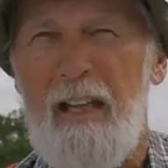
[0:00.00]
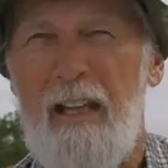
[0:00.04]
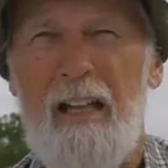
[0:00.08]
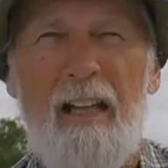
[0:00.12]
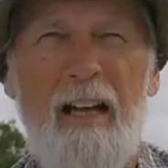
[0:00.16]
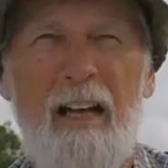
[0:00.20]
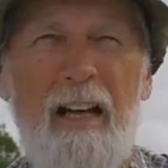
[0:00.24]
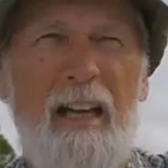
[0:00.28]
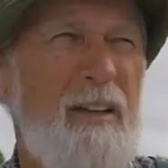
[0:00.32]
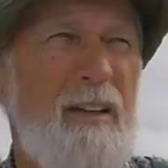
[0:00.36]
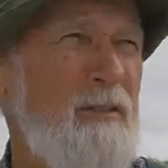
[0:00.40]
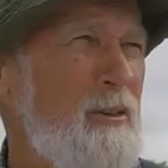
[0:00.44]

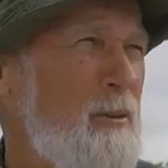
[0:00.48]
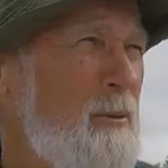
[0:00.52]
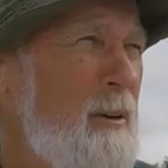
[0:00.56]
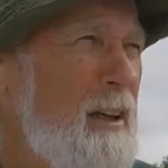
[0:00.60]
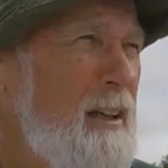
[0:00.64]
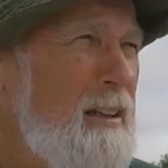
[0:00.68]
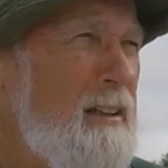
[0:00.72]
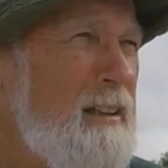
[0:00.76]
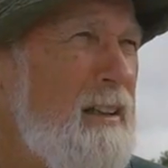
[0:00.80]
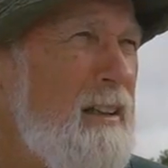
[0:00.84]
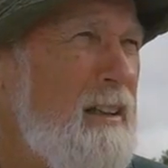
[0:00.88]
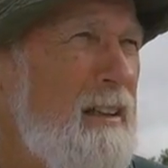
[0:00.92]
I even
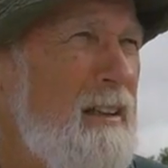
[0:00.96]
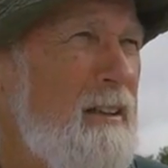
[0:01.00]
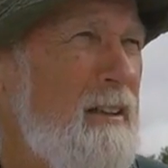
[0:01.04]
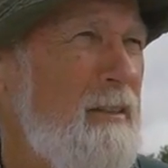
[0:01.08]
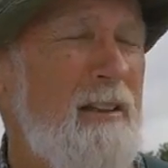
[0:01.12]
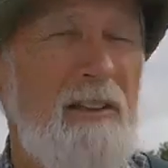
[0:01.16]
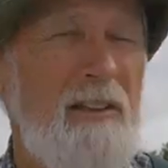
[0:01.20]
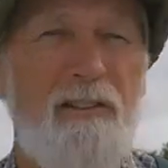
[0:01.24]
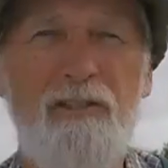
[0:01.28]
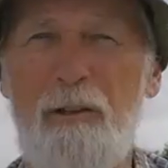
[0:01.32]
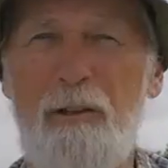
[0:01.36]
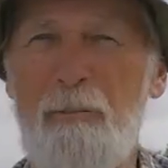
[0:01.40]
went
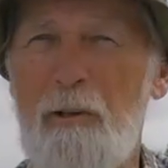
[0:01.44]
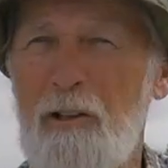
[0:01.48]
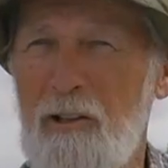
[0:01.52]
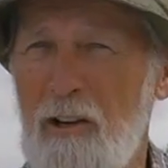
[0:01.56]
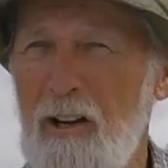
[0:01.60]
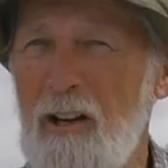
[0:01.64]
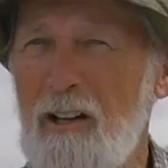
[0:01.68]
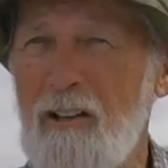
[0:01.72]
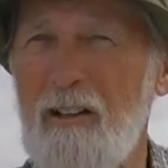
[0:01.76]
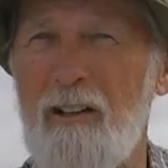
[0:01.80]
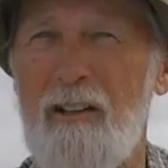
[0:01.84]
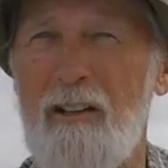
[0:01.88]
to see my
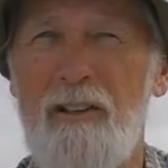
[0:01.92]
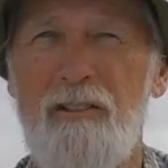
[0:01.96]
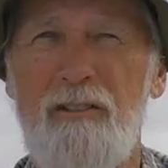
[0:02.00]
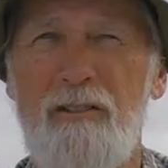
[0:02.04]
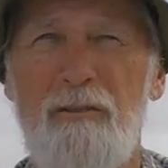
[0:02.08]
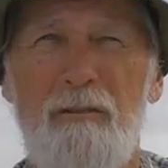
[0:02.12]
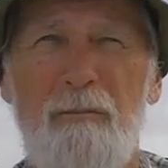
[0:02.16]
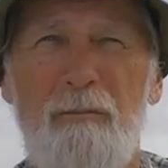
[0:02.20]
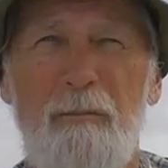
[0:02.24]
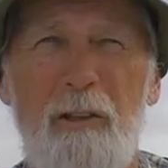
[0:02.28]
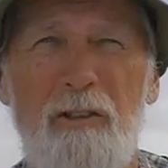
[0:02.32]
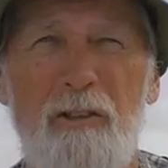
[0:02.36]
doctor
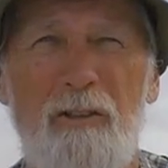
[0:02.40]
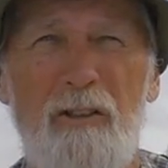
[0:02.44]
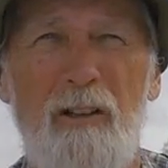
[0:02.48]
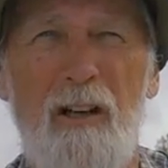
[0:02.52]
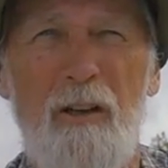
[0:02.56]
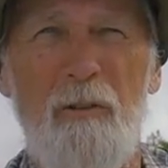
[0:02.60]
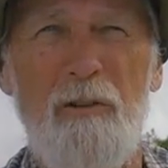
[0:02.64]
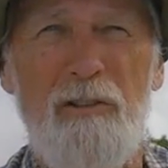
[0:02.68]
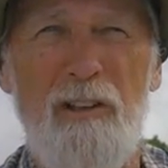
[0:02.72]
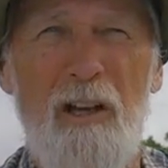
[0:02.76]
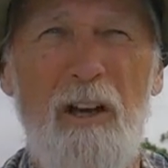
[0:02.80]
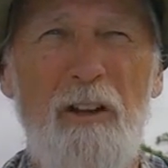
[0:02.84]
to make sure
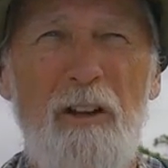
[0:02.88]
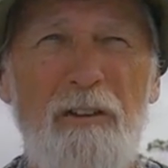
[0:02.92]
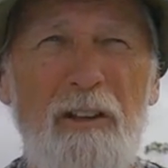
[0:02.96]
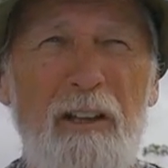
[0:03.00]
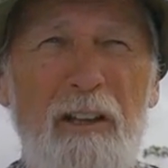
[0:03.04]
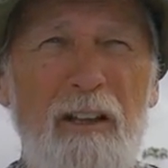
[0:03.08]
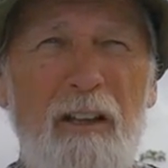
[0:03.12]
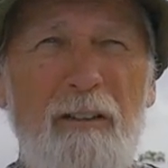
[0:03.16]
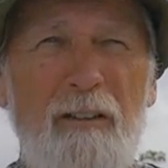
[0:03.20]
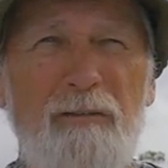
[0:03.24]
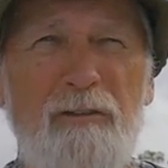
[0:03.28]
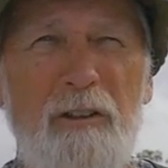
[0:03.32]
I was
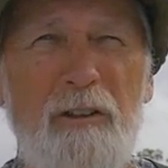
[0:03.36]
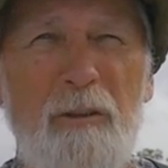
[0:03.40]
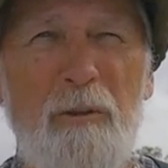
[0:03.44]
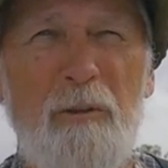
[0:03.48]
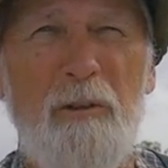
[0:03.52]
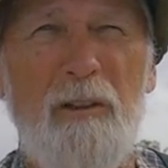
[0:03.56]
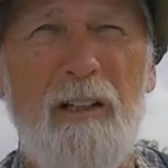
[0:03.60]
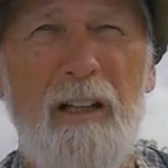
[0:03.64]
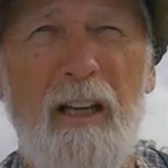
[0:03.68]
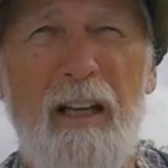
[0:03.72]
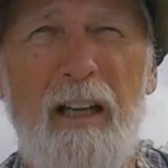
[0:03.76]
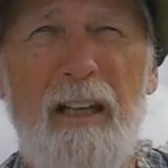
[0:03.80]
healthy enough to
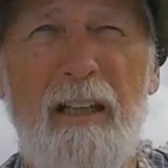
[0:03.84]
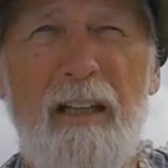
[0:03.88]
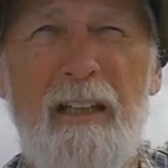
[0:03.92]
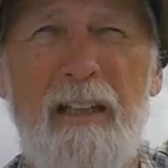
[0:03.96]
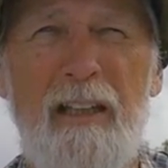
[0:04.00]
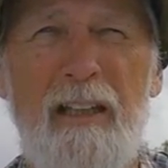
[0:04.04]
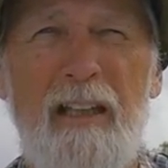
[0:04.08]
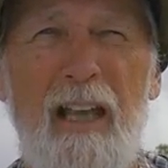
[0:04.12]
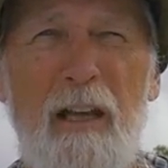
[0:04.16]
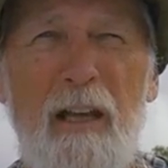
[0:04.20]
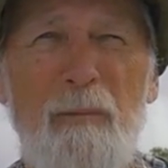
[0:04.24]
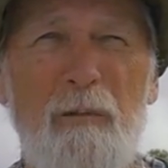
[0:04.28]
tour again, and
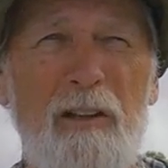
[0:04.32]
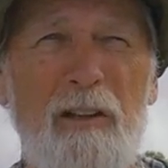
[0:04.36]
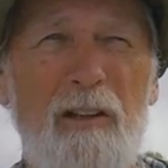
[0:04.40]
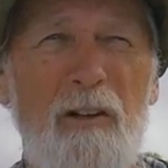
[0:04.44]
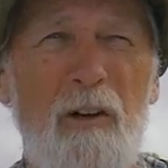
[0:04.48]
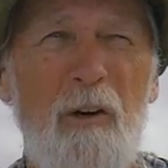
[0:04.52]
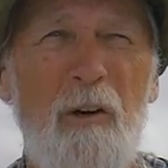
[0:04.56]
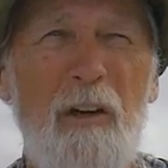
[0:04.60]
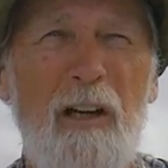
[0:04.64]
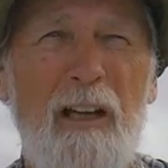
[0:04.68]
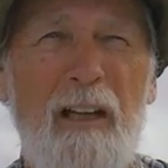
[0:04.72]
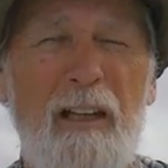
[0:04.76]
he gave me the
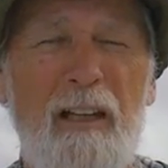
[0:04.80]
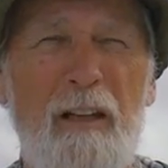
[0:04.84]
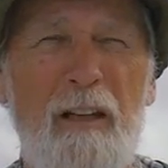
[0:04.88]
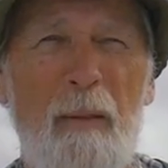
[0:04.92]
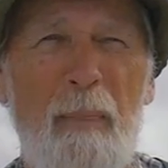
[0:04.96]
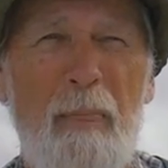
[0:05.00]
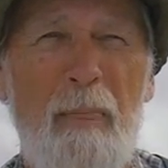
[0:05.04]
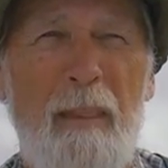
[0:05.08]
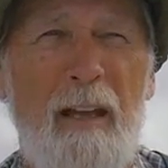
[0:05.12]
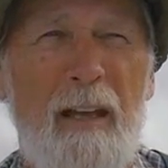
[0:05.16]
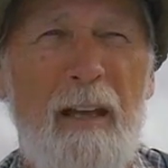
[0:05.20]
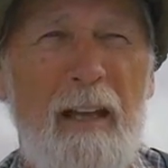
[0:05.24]
go-ahead.
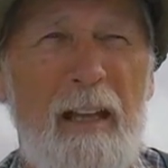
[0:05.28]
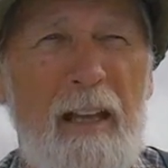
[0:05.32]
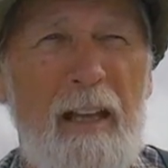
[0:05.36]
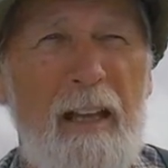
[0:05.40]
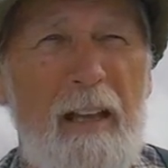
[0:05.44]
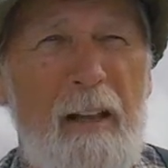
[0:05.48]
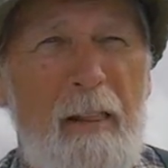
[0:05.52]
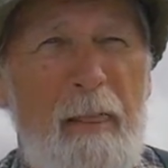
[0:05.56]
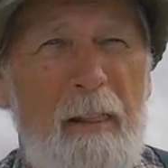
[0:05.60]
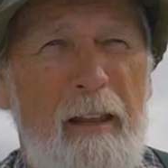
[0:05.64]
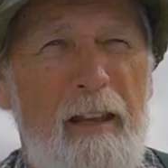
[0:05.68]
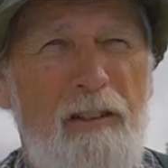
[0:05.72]

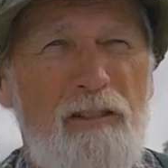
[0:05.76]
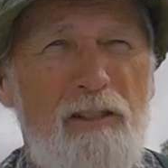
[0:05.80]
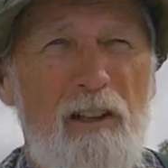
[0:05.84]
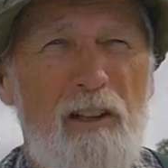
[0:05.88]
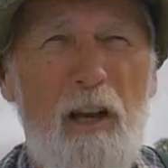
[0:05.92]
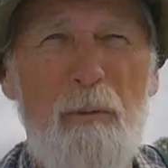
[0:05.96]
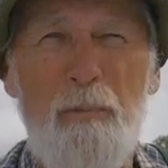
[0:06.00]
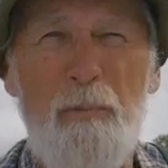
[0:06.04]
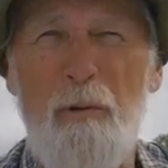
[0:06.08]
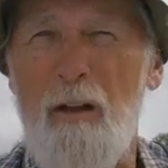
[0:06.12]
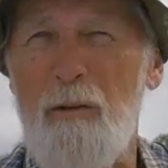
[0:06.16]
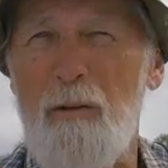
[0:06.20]
He said
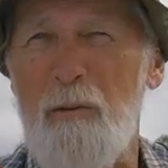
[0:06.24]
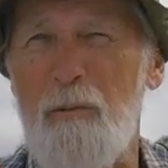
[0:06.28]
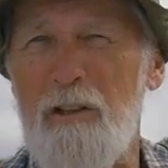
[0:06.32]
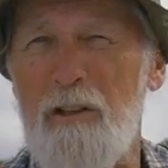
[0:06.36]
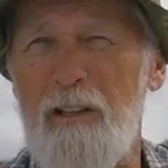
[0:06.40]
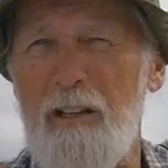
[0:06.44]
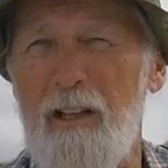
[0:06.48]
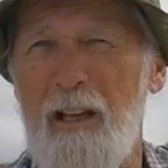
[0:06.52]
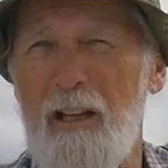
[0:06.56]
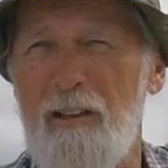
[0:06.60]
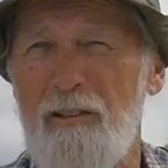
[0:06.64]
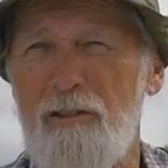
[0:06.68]
I probably
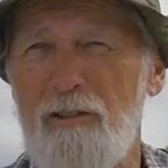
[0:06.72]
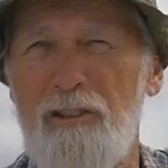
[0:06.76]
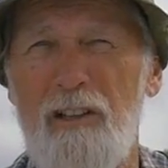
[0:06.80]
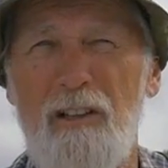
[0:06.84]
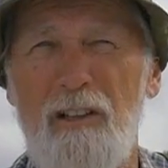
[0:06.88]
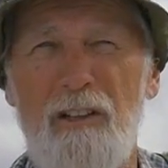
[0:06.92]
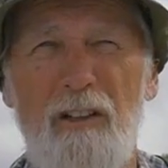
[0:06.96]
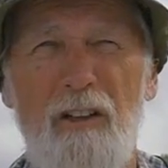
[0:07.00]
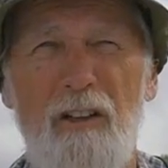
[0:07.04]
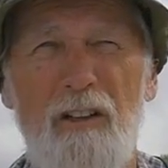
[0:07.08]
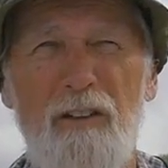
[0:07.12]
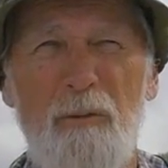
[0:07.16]
wouldn't get
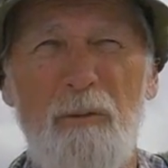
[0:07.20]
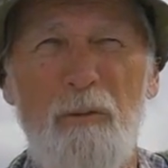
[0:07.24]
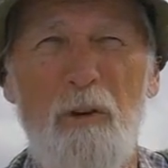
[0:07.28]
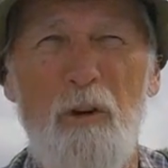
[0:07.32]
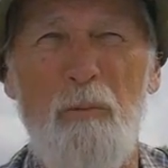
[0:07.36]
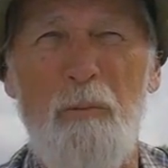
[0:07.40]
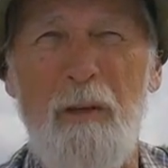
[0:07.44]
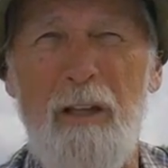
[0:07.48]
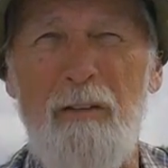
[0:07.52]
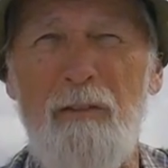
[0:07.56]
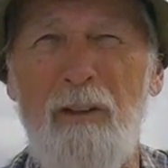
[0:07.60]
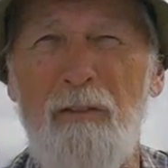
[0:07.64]
sick on the
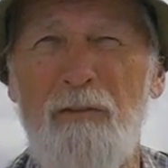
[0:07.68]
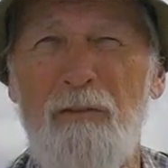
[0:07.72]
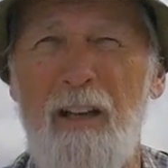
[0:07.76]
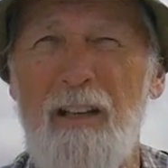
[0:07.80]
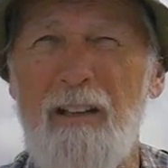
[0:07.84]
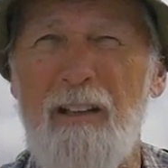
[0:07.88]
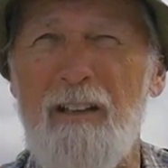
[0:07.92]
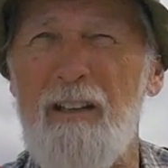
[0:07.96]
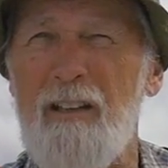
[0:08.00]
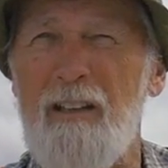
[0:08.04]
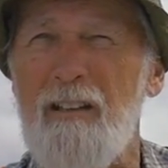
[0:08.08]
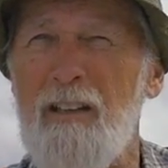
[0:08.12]
road, but even if
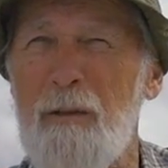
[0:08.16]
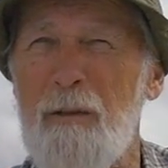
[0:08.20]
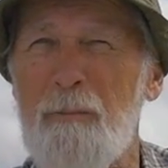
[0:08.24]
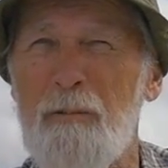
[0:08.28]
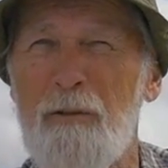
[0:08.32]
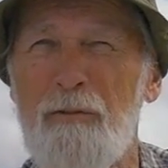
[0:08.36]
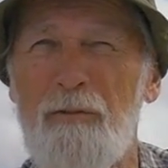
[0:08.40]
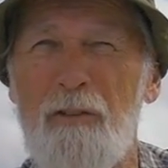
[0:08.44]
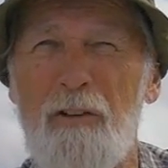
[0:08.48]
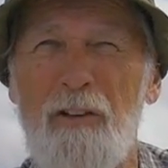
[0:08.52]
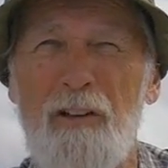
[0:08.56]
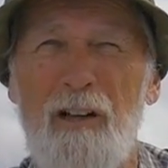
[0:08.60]
I did, he'd
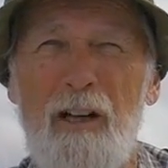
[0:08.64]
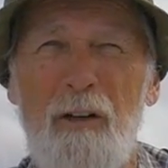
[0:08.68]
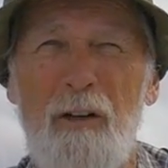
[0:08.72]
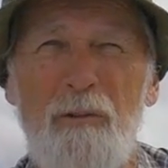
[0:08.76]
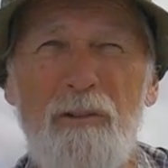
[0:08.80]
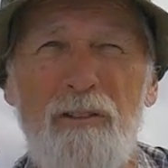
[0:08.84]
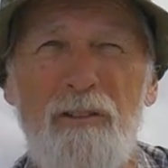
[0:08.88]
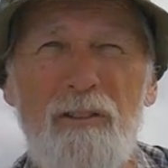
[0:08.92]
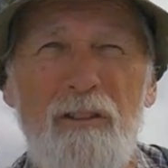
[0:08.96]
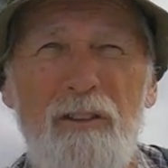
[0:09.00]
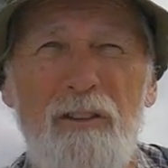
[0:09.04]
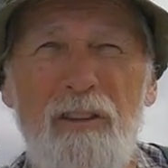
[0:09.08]
prefer I
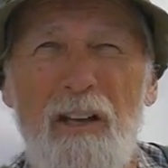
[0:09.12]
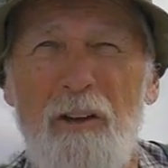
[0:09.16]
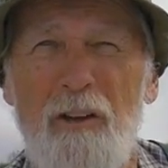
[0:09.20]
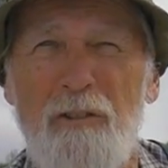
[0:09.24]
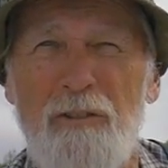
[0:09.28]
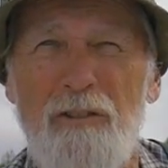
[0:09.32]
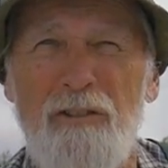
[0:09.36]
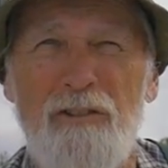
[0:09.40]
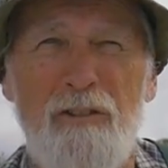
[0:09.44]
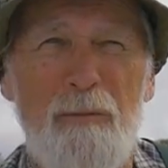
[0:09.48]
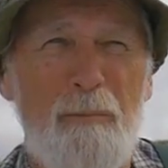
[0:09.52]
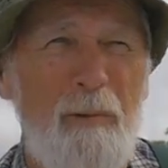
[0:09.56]
was
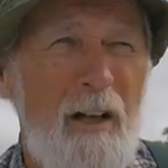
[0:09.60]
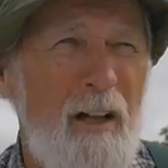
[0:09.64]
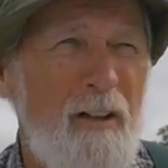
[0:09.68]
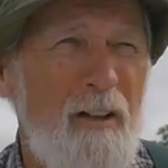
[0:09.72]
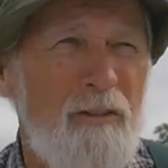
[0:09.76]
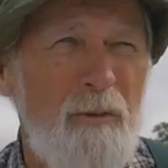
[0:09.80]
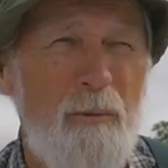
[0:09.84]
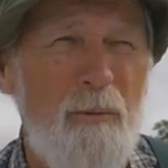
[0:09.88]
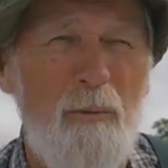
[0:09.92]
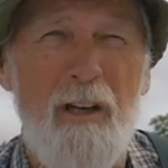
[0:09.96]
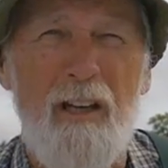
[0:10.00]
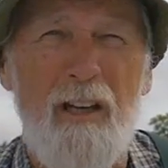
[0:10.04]
thousands of
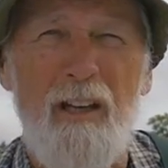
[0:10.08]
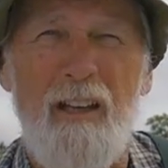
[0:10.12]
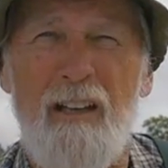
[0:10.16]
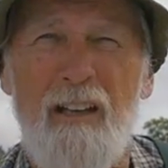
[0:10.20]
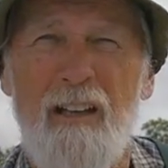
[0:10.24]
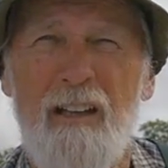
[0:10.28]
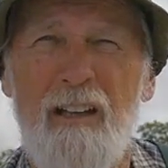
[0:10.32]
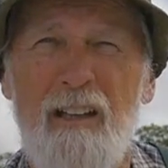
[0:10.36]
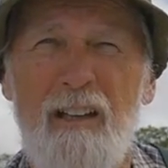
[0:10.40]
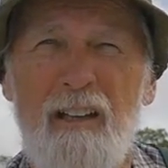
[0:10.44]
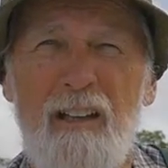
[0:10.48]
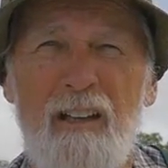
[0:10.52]
miles
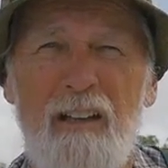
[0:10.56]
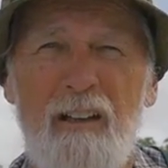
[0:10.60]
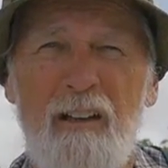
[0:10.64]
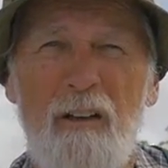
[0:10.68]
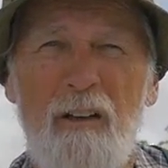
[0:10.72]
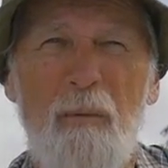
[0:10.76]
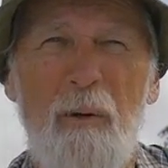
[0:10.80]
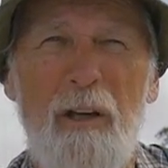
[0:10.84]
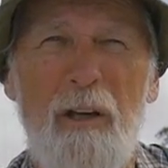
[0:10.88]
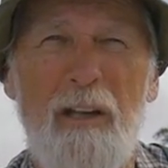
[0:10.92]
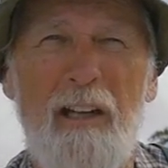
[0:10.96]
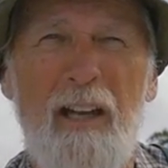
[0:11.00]
away
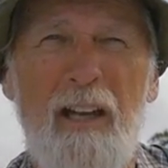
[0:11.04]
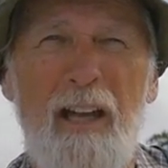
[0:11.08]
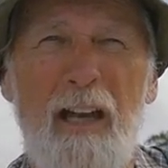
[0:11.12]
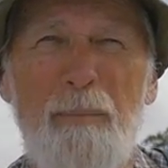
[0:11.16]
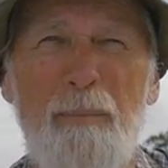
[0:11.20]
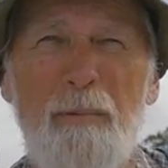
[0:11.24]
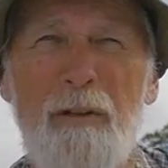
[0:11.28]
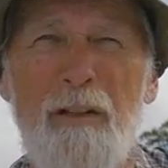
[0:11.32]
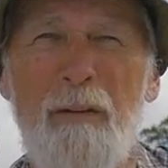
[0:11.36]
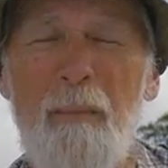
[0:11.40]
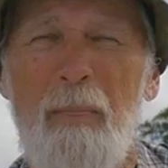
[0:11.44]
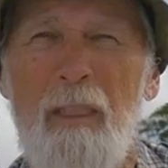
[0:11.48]
when it
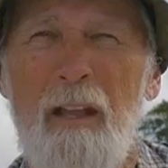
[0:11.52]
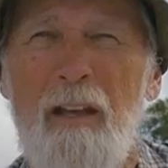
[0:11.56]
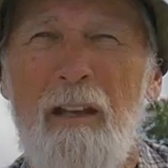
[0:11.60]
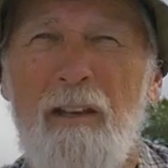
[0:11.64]
happened.